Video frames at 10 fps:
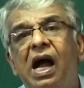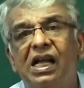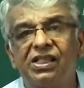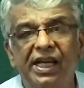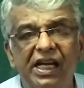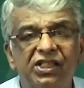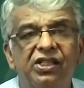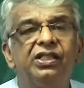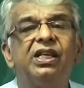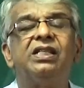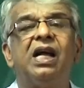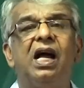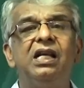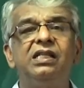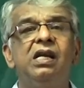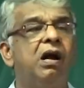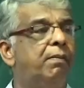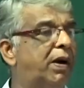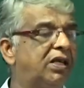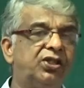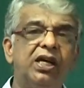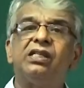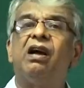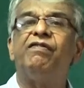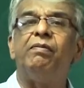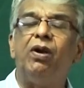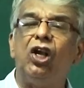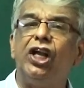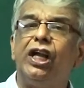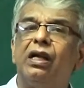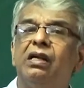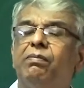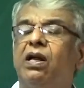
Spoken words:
assets. Such as purchase of a building,